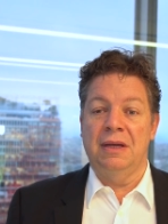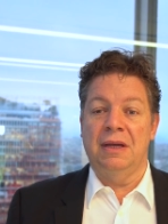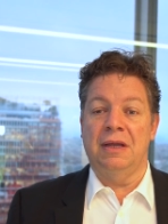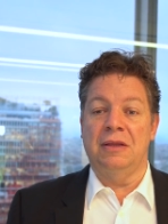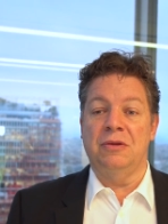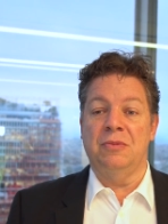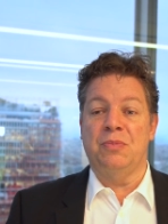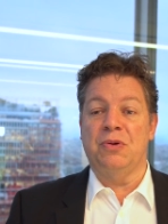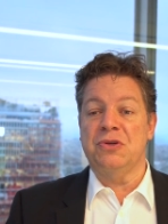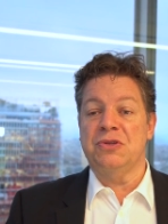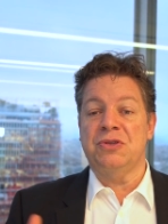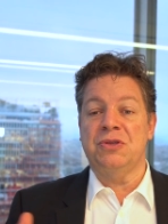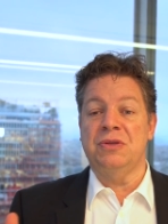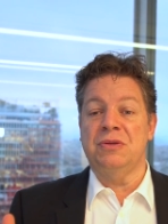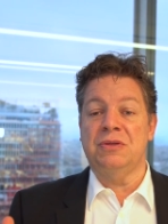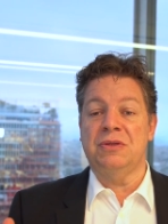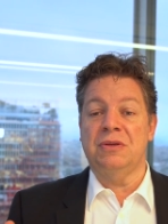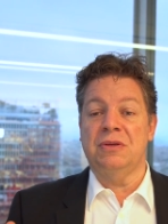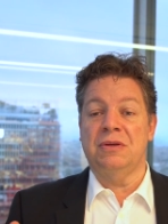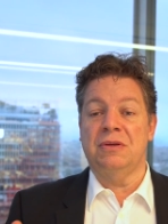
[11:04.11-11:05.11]
And the
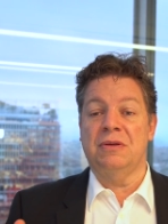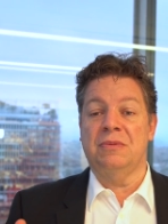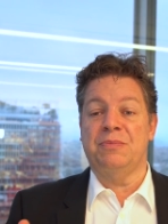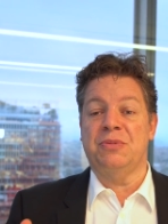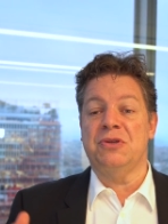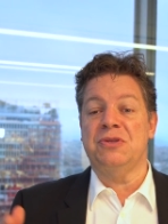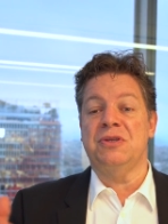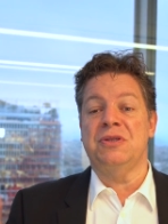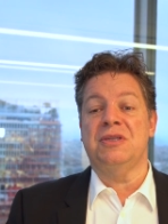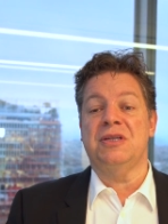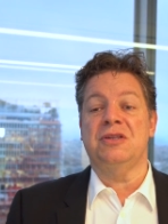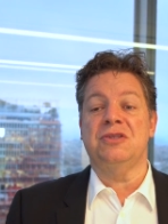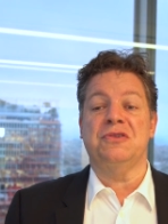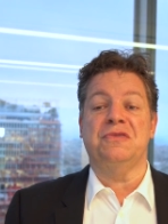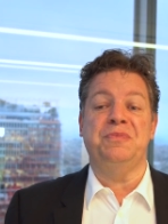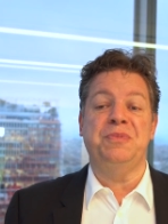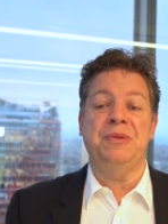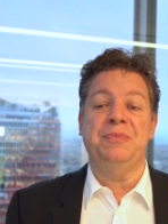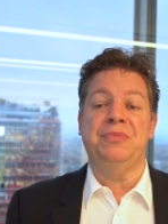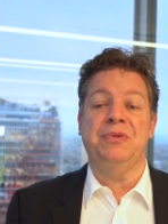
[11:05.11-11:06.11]
percent, percentage
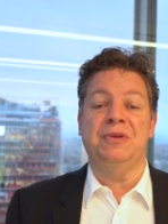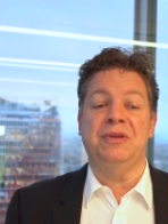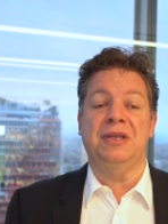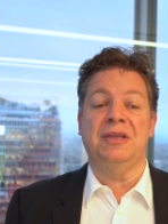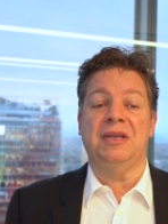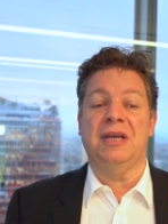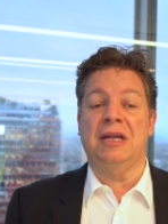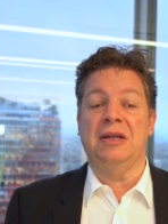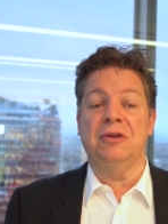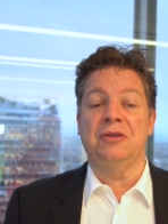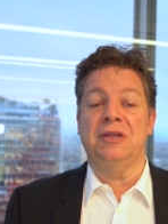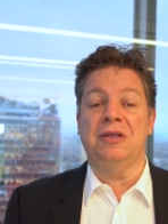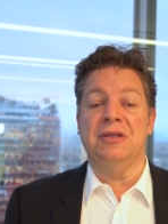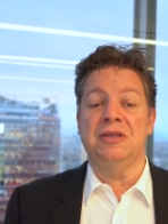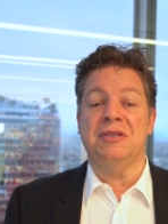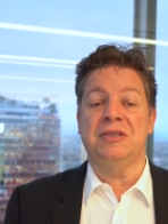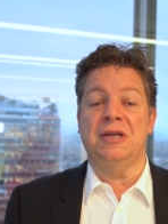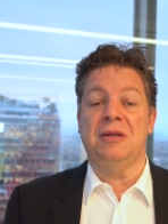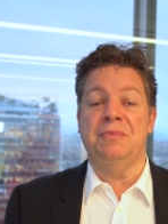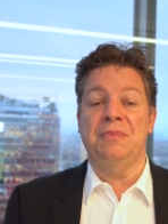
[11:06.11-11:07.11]
of people that cannot
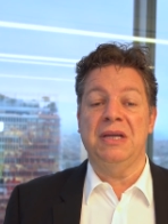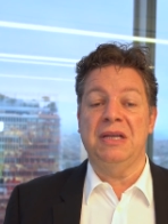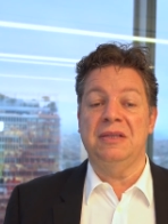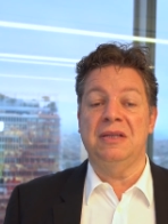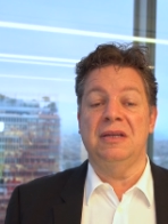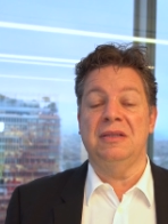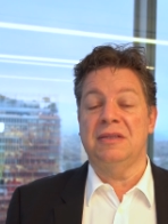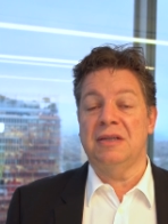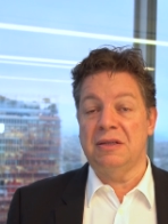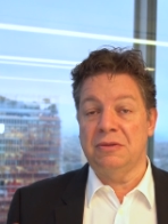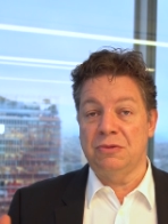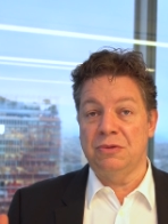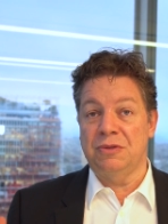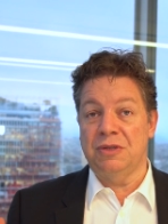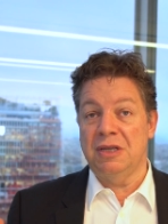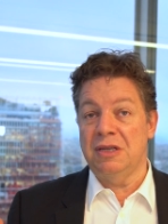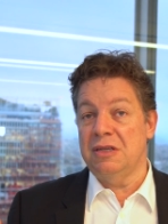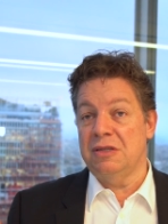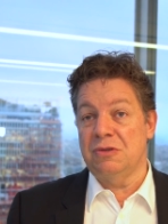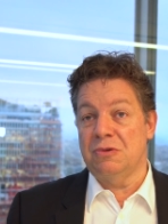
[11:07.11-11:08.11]
understand big data
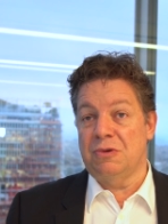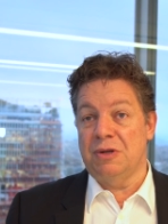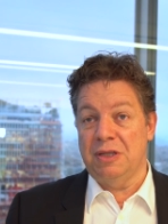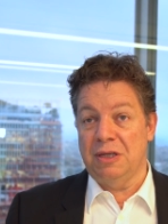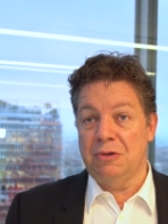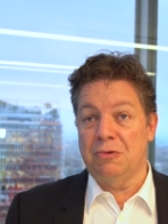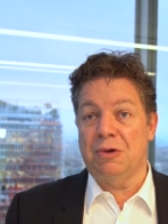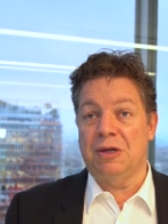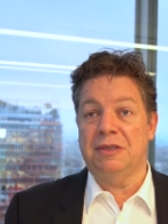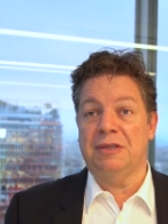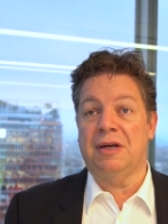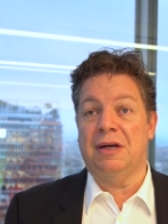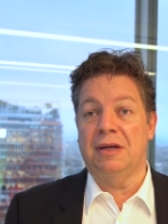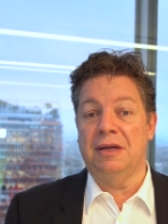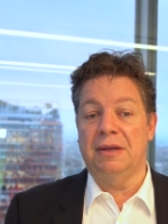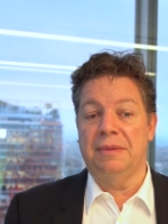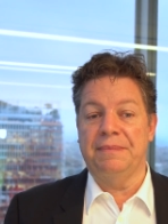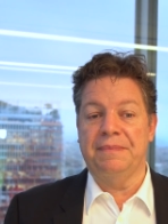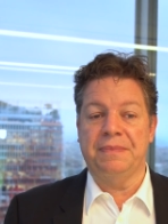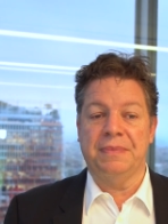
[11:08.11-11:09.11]
today is already quite
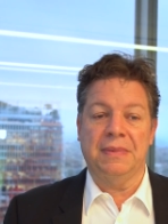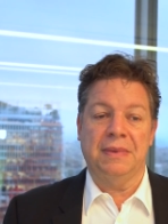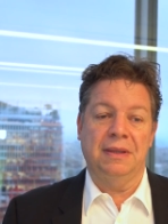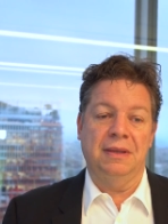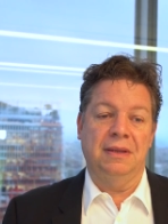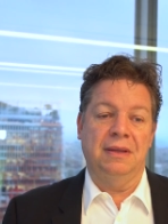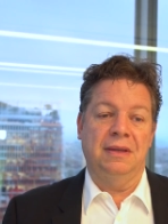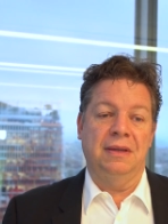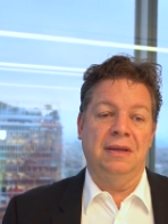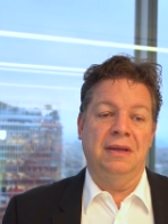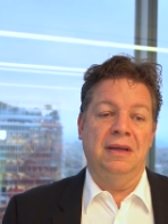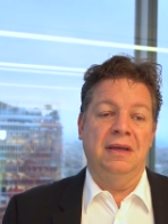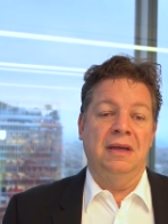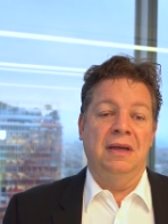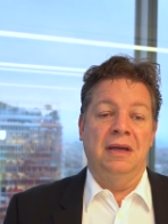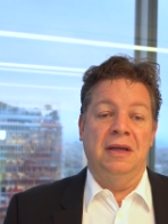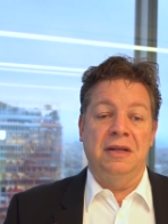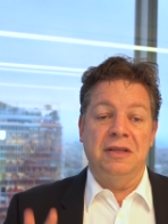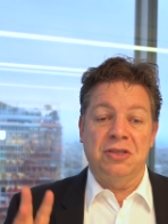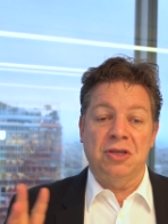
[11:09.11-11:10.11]
high.
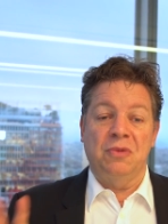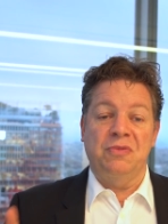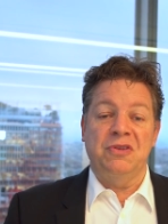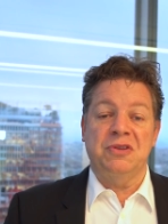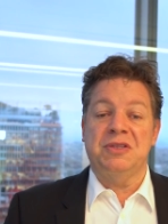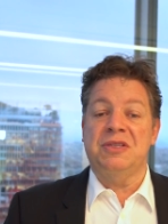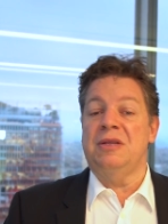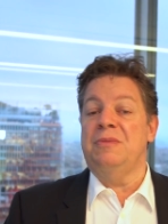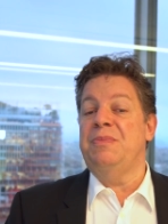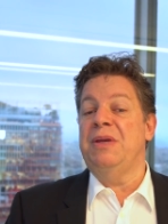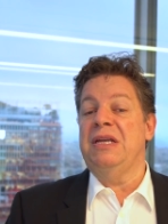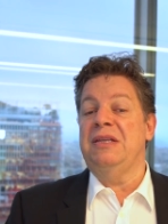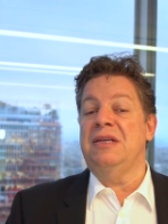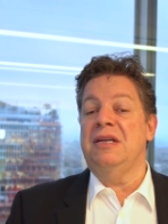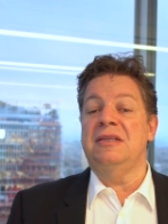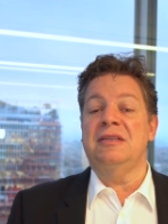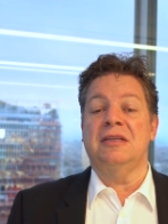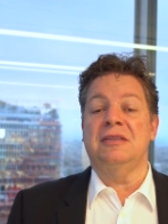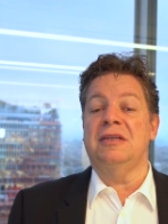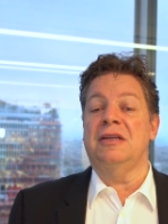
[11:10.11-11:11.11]
It is obvious that big
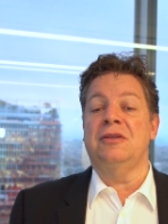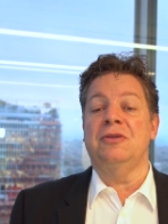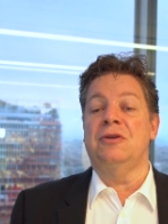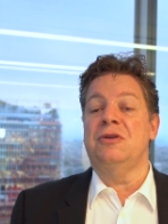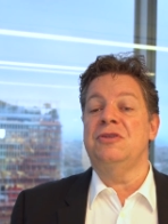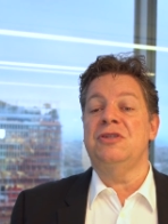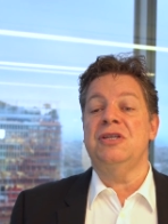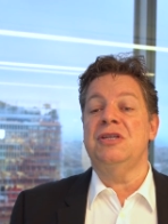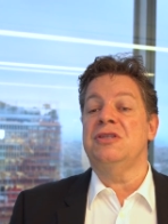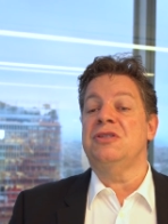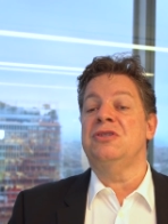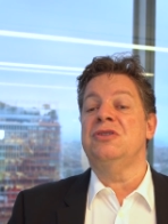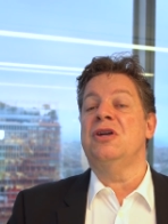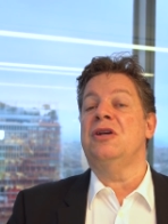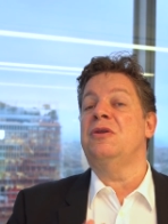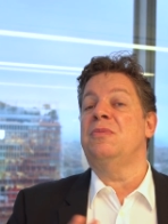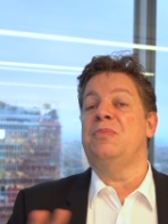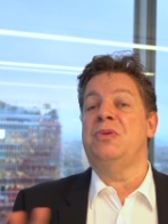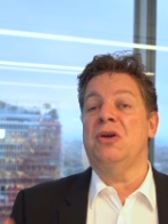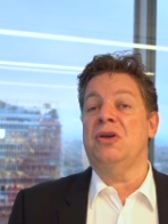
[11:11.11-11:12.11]
data technology is
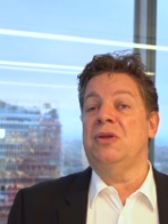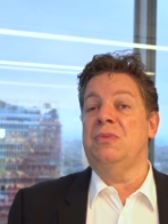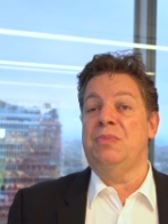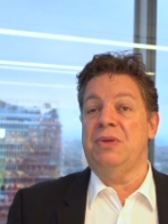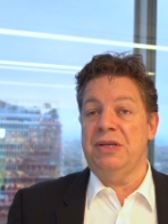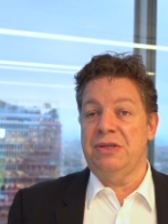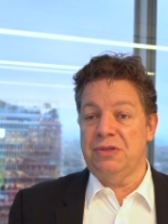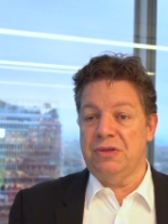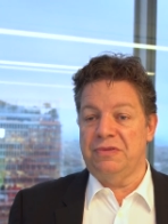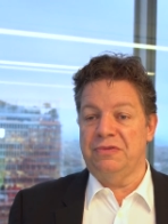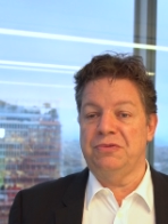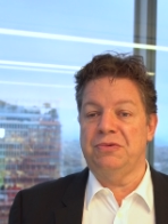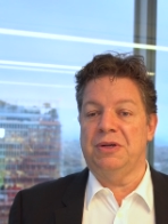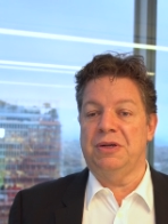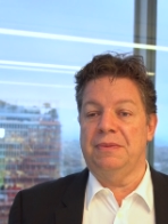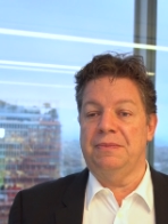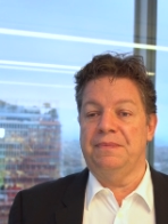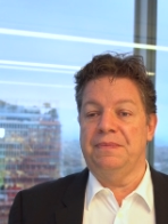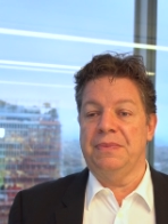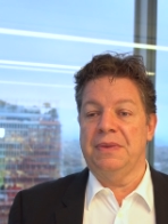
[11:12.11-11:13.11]
not a plug and play
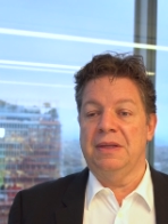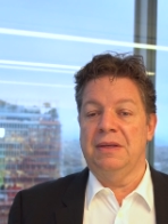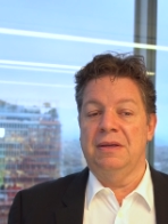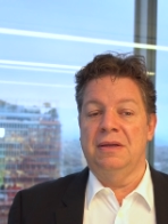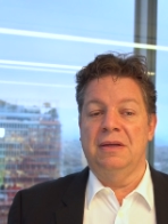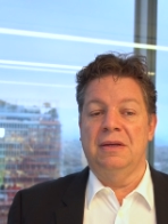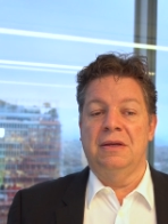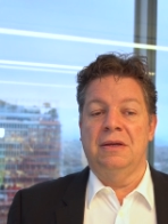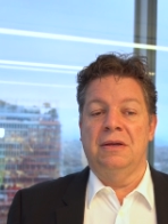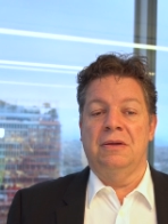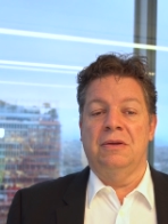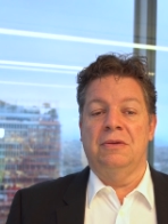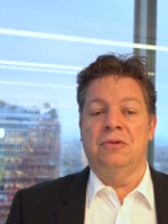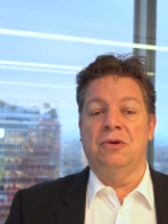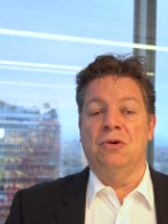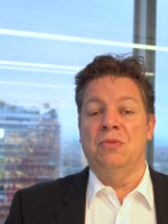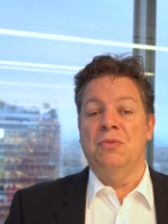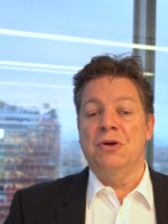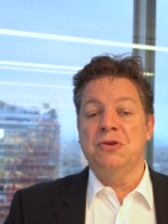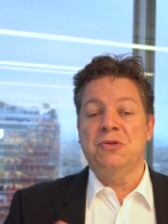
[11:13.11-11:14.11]
software,
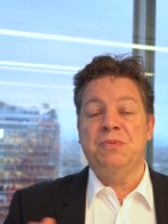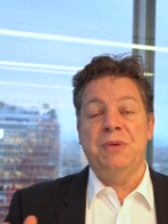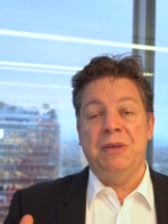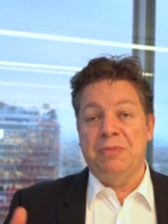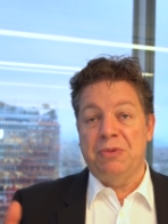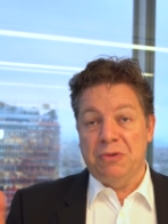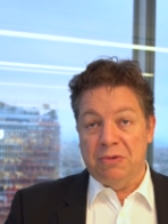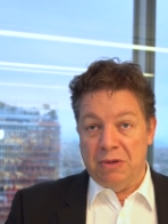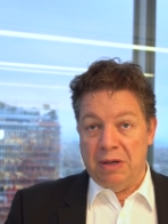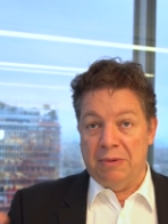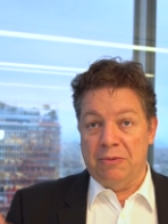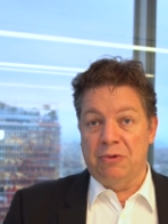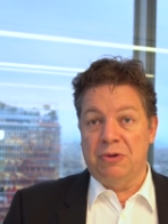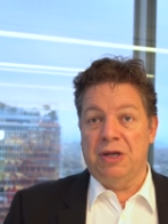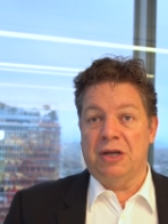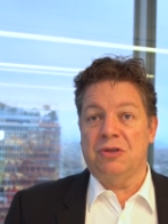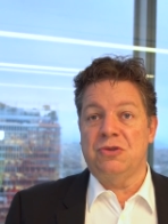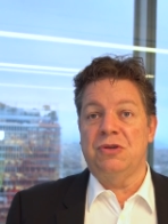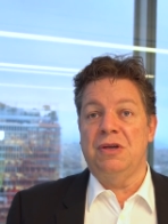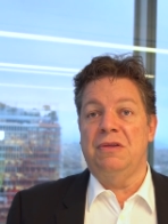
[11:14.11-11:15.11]
though most people would
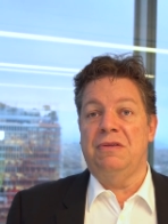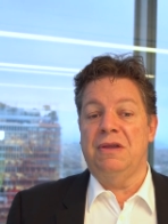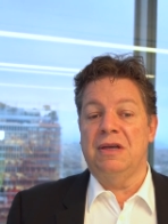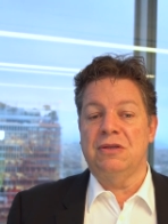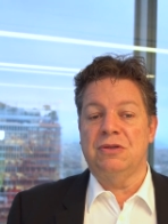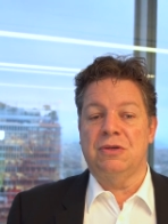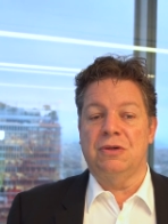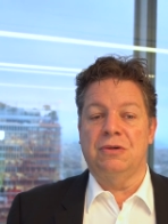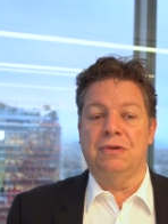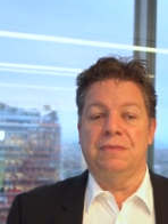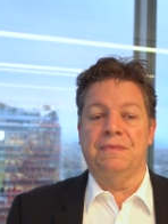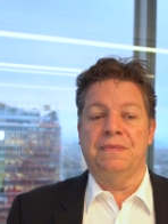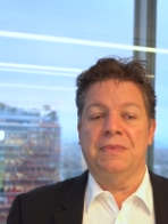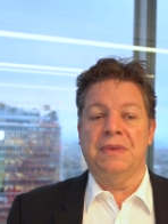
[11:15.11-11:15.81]
actually think so.